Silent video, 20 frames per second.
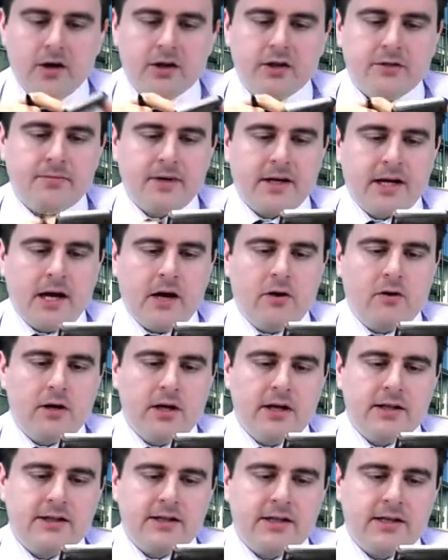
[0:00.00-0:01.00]
So my
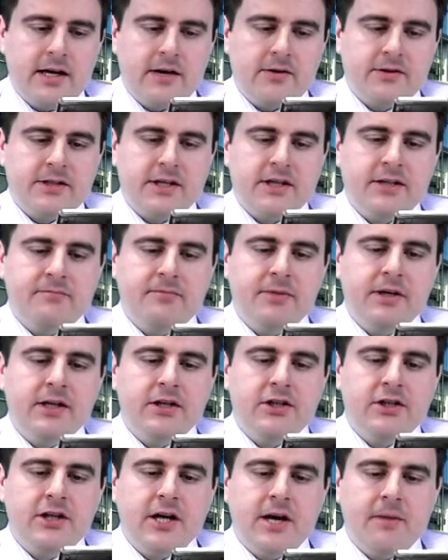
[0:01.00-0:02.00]
calculator now says
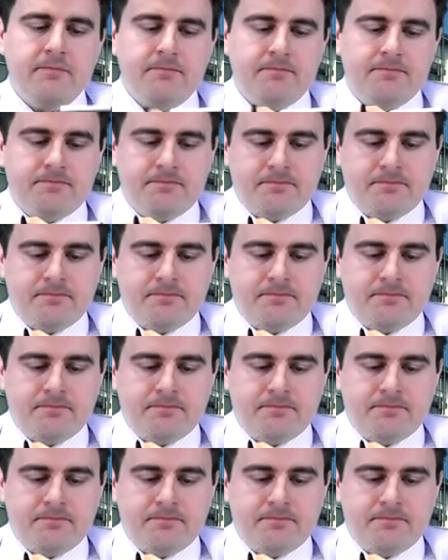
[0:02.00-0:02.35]
BGN,